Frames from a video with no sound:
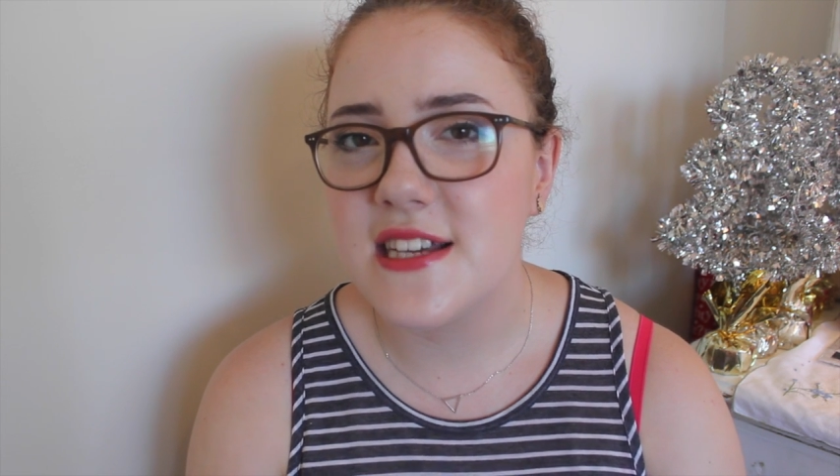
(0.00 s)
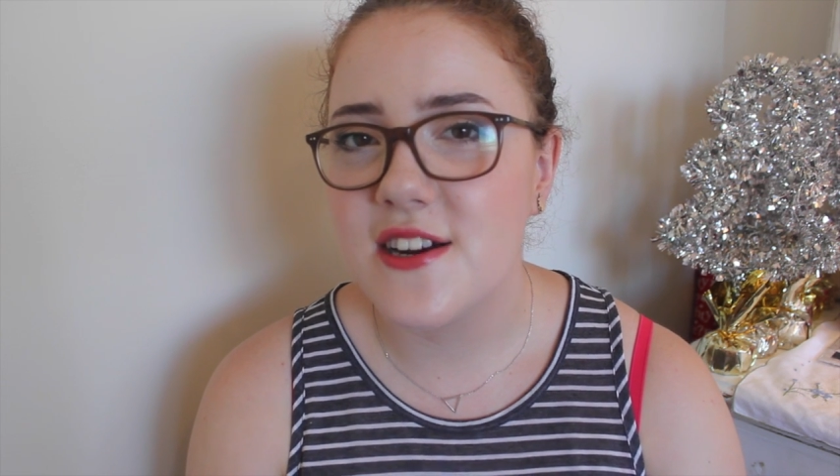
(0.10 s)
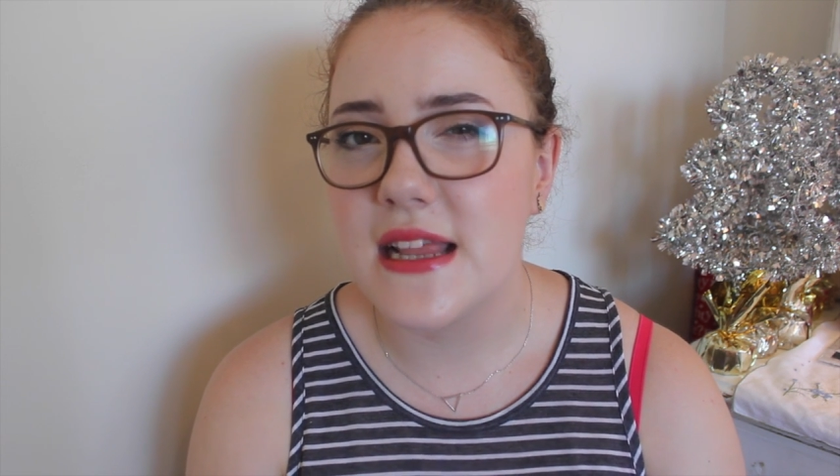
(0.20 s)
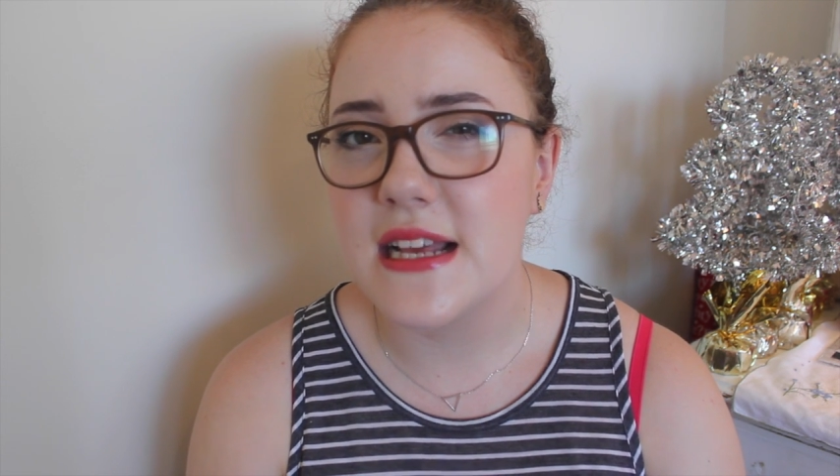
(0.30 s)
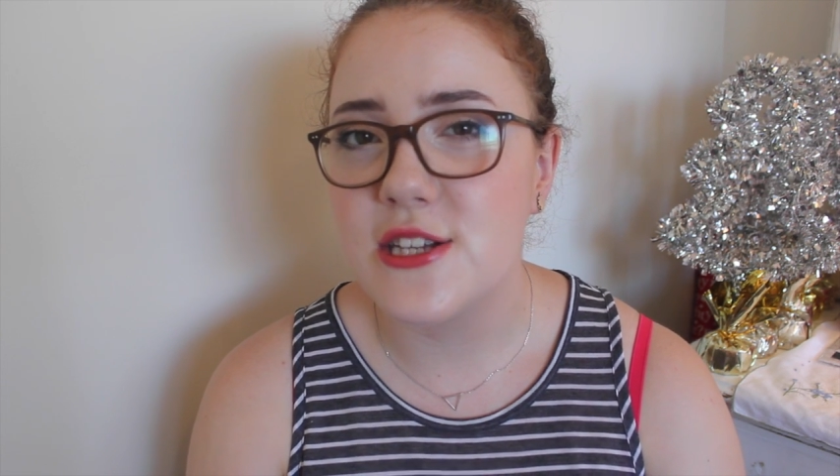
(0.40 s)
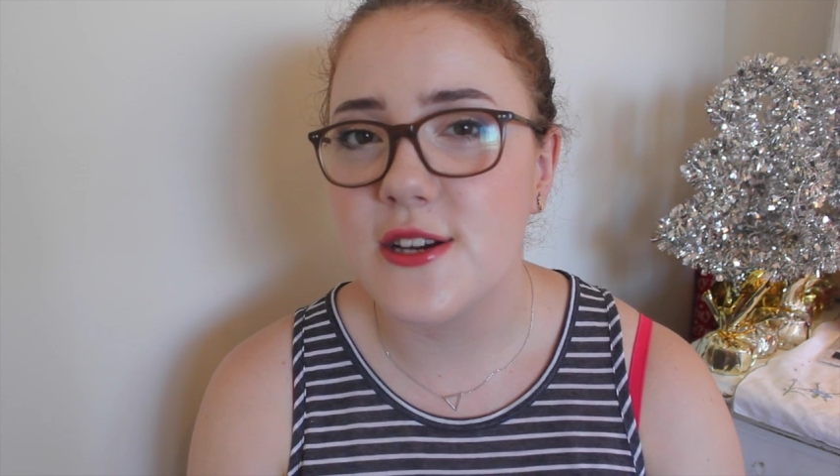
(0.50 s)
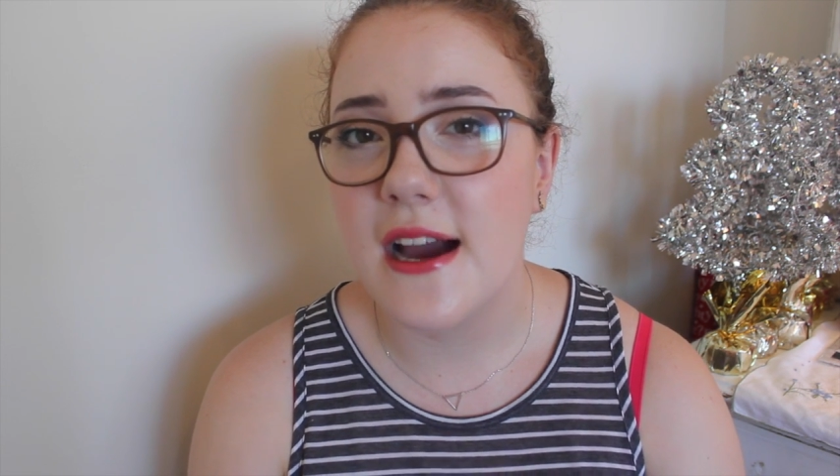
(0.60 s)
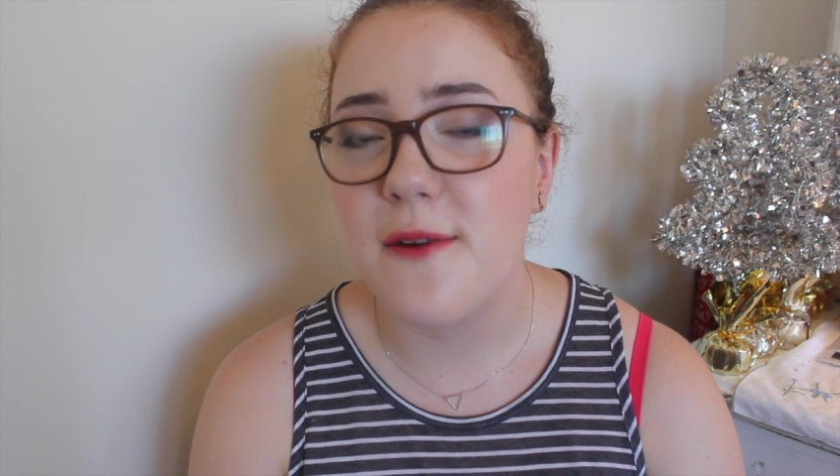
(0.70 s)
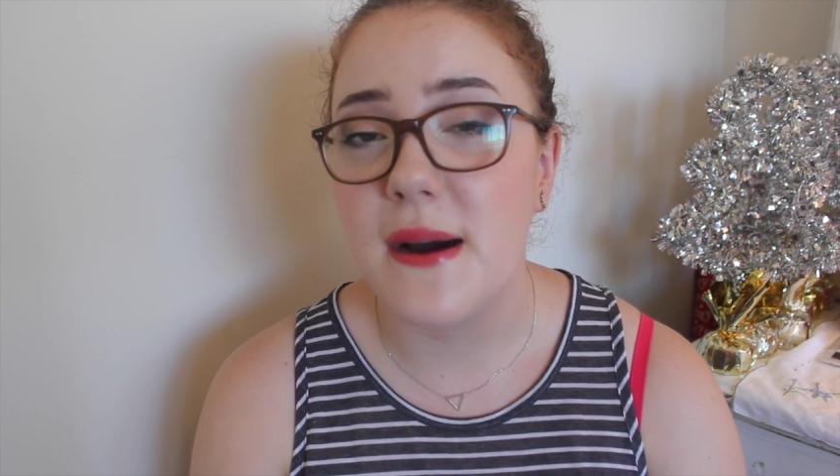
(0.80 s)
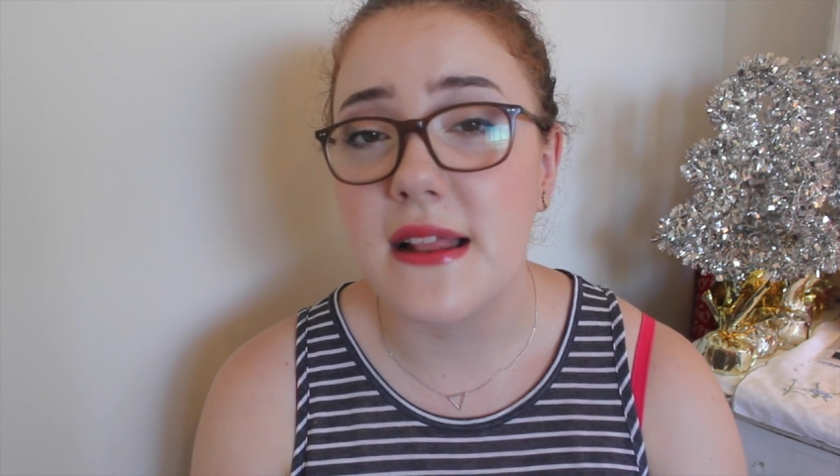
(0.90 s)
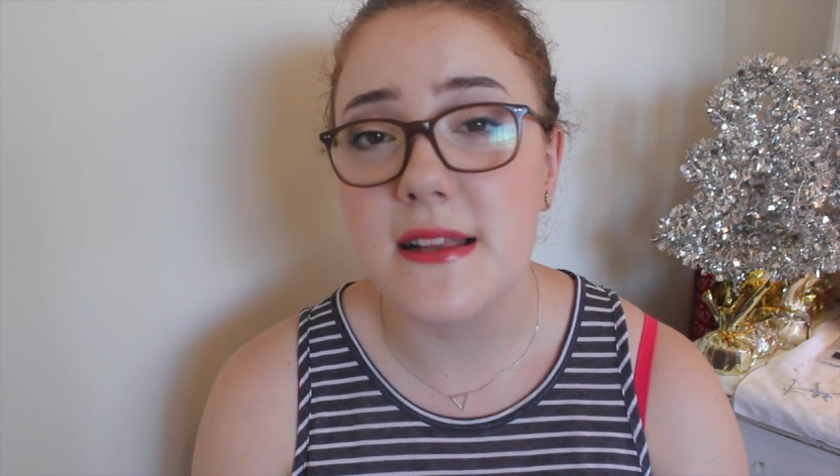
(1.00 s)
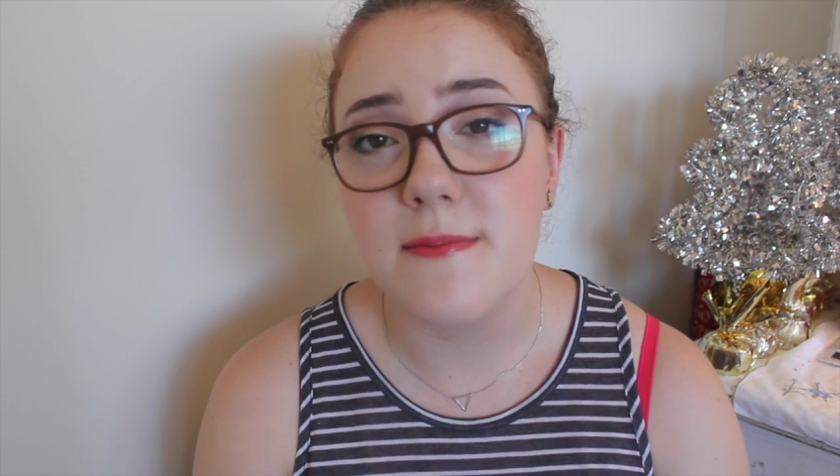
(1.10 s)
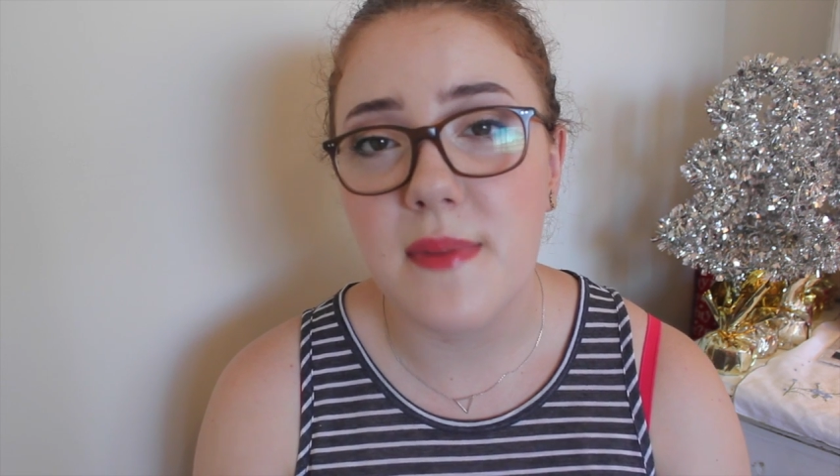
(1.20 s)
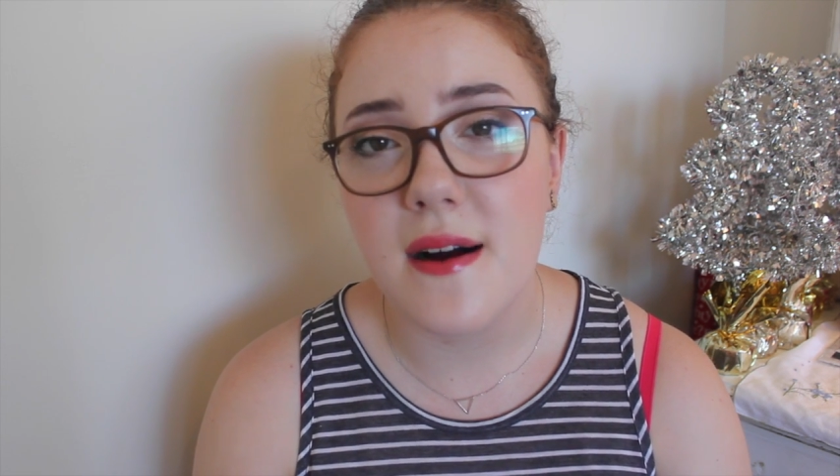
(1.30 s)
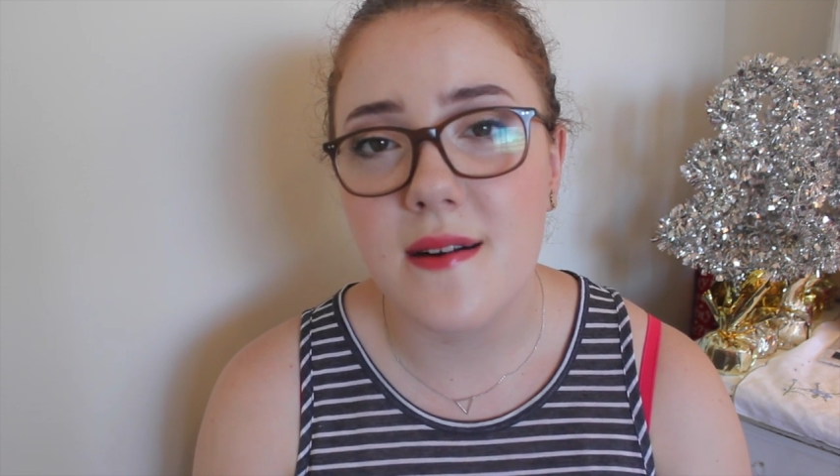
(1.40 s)
year unless you count my
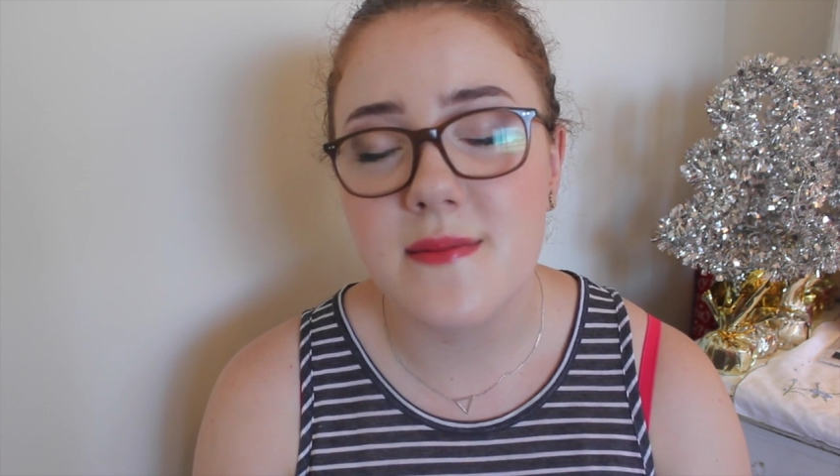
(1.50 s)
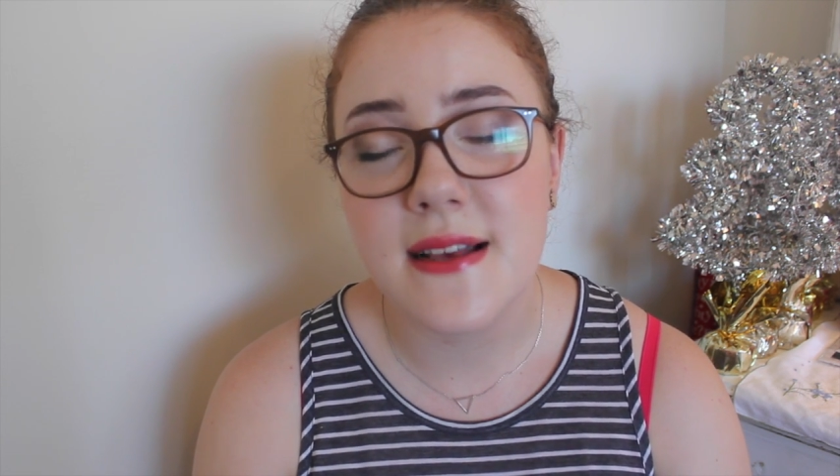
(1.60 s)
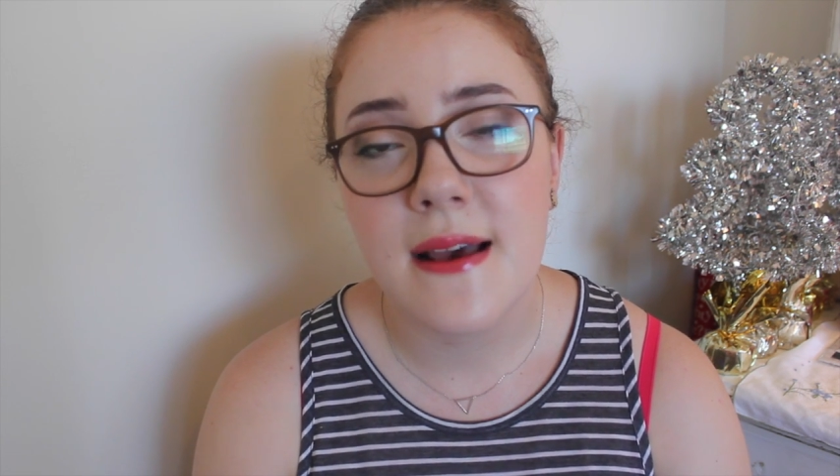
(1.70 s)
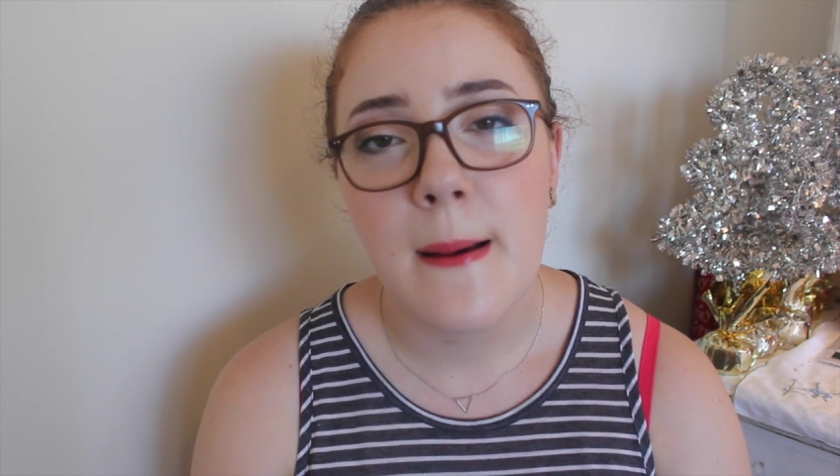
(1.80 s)
lip balms,